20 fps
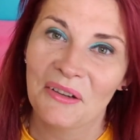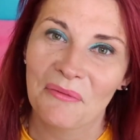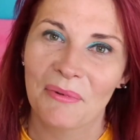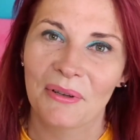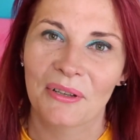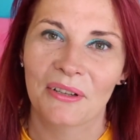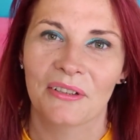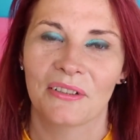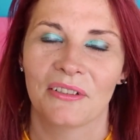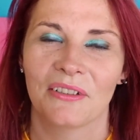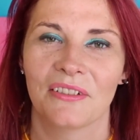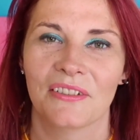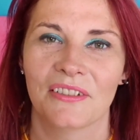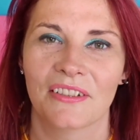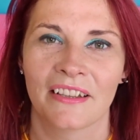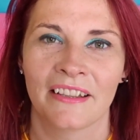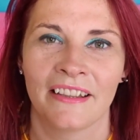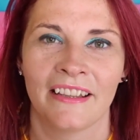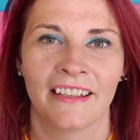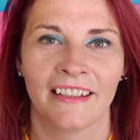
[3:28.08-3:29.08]
because
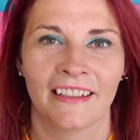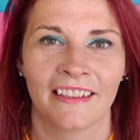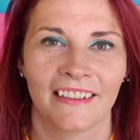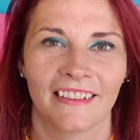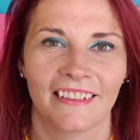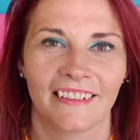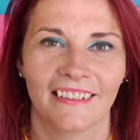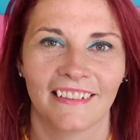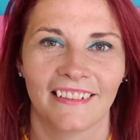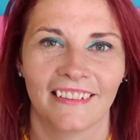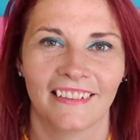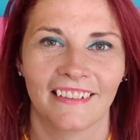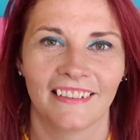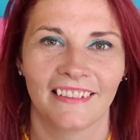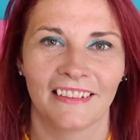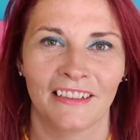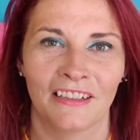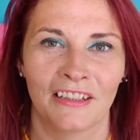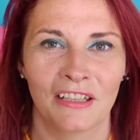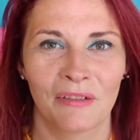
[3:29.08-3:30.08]
I think
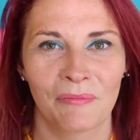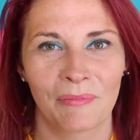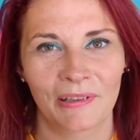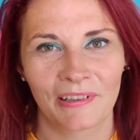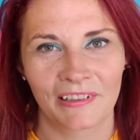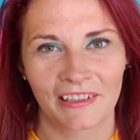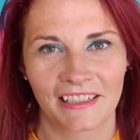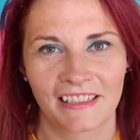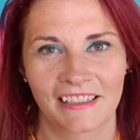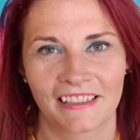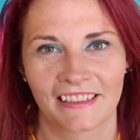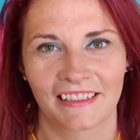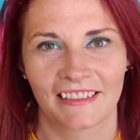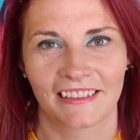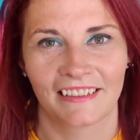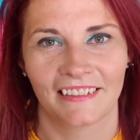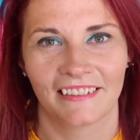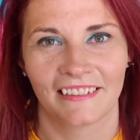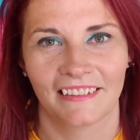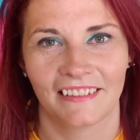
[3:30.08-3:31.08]
the thing behind
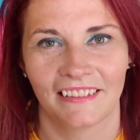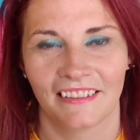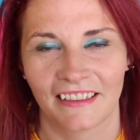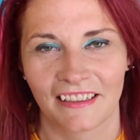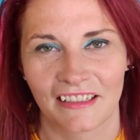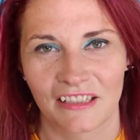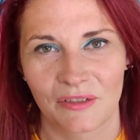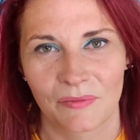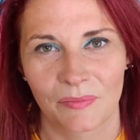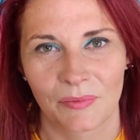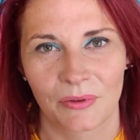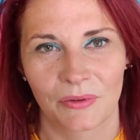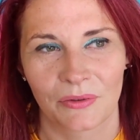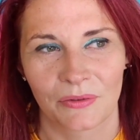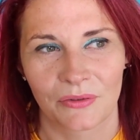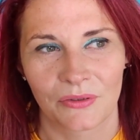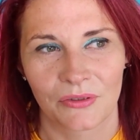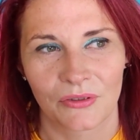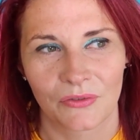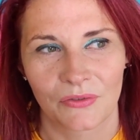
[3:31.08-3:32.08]
it is
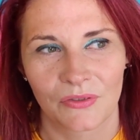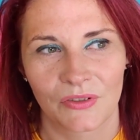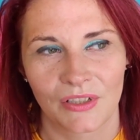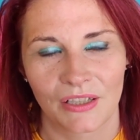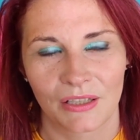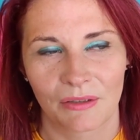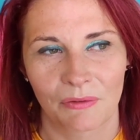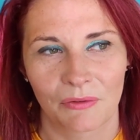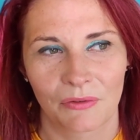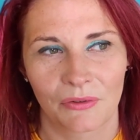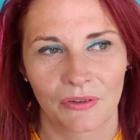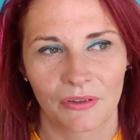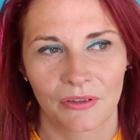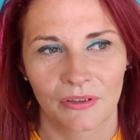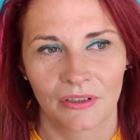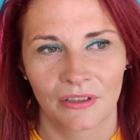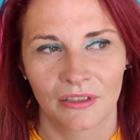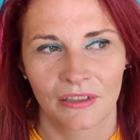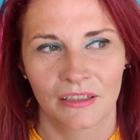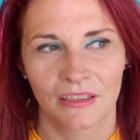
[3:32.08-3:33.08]
because obviously with
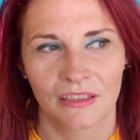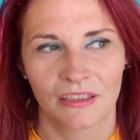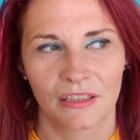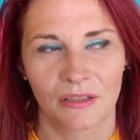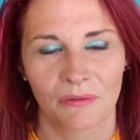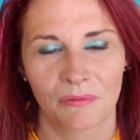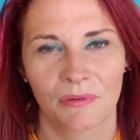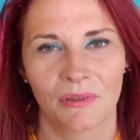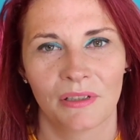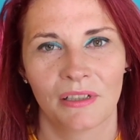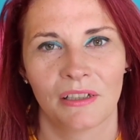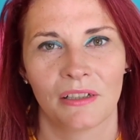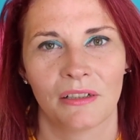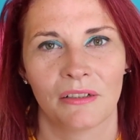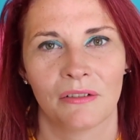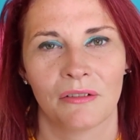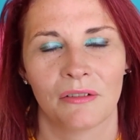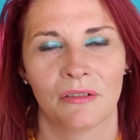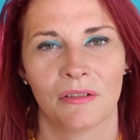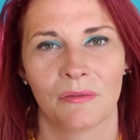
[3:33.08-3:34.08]
someone
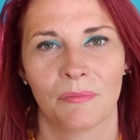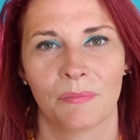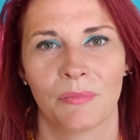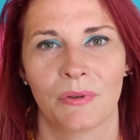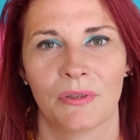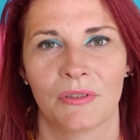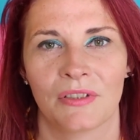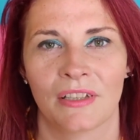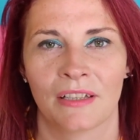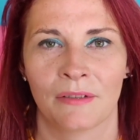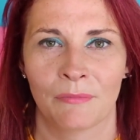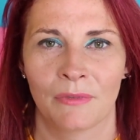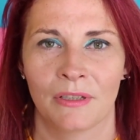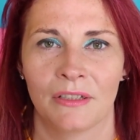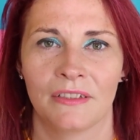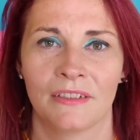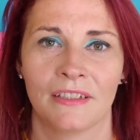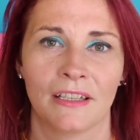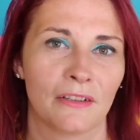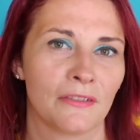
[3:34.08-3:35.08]
who puts
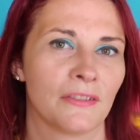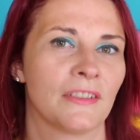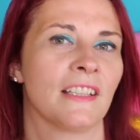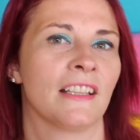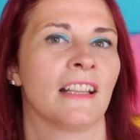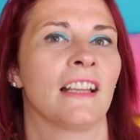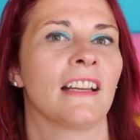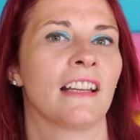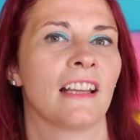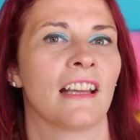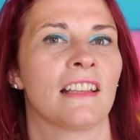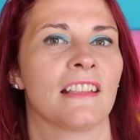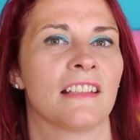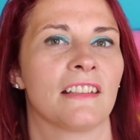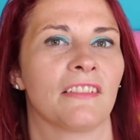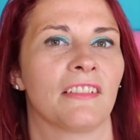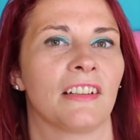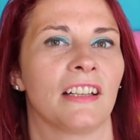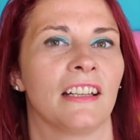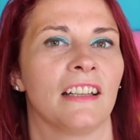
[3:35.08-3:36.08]
themselves in that
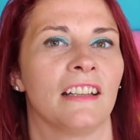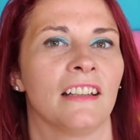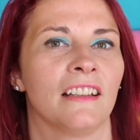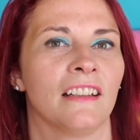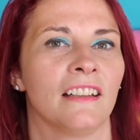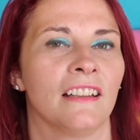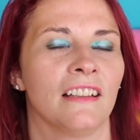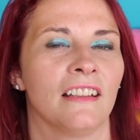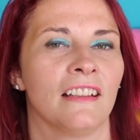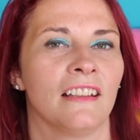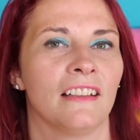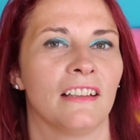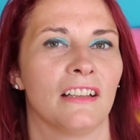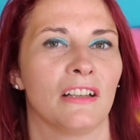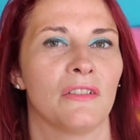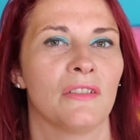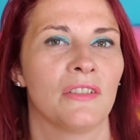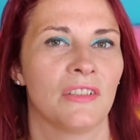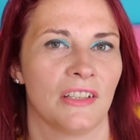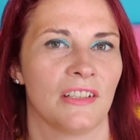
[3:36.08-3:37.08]
category,
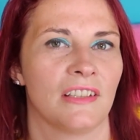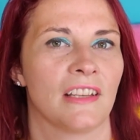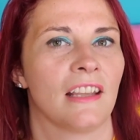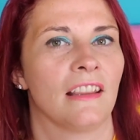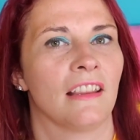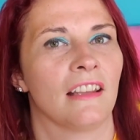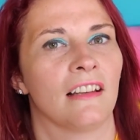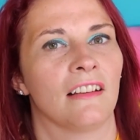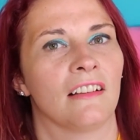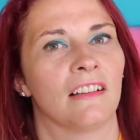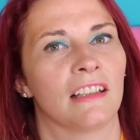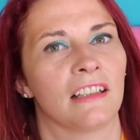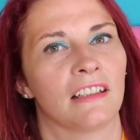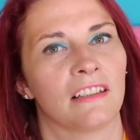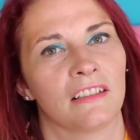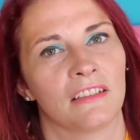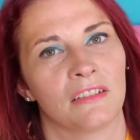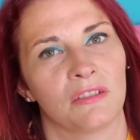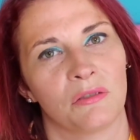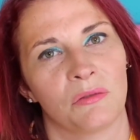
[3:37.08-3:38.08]
they're obviously saying they like
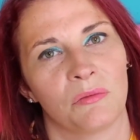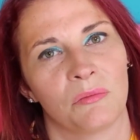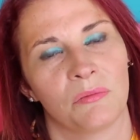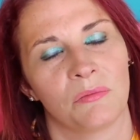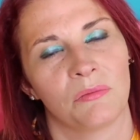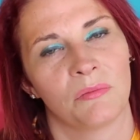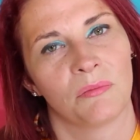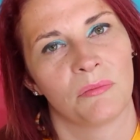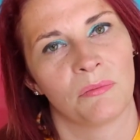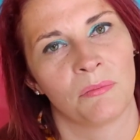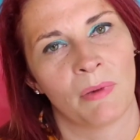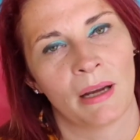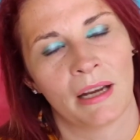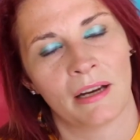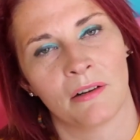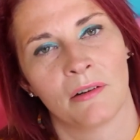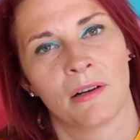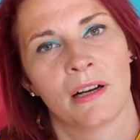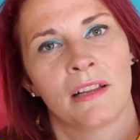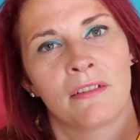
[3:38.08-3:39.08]

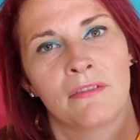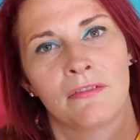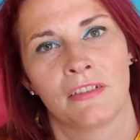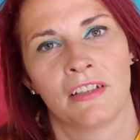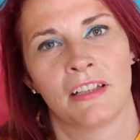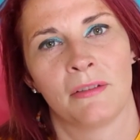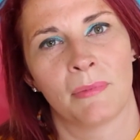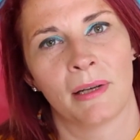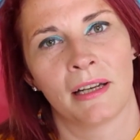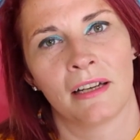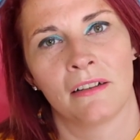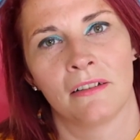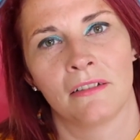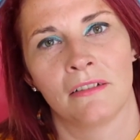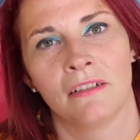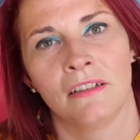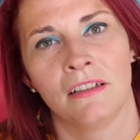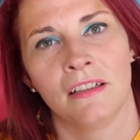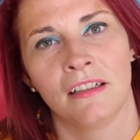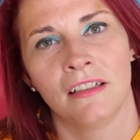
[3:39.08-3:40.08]
male and
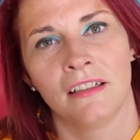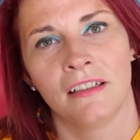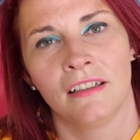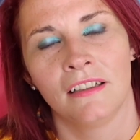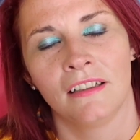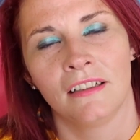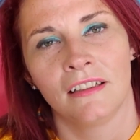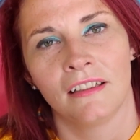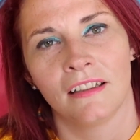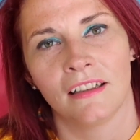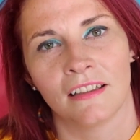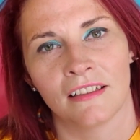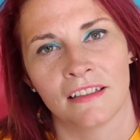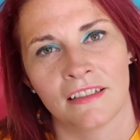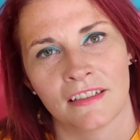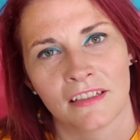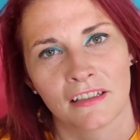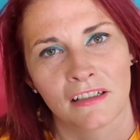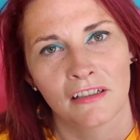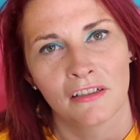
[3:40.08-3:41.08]
female and
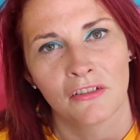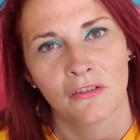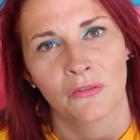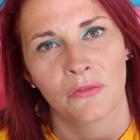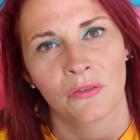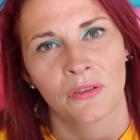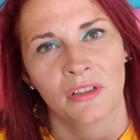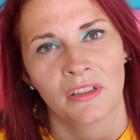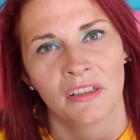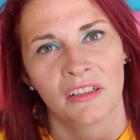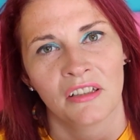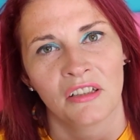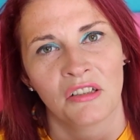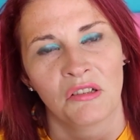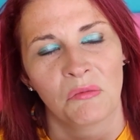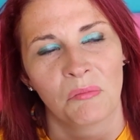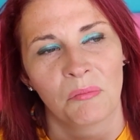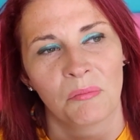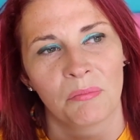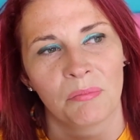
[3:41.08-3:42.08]
stuff,
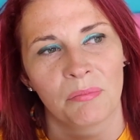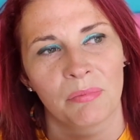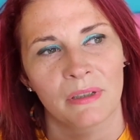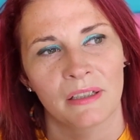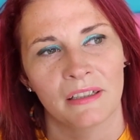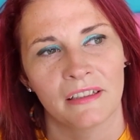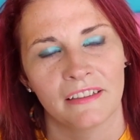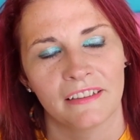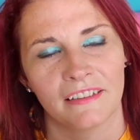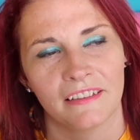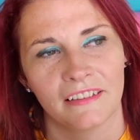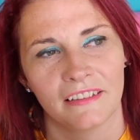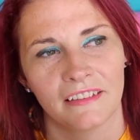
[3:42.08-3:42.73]
but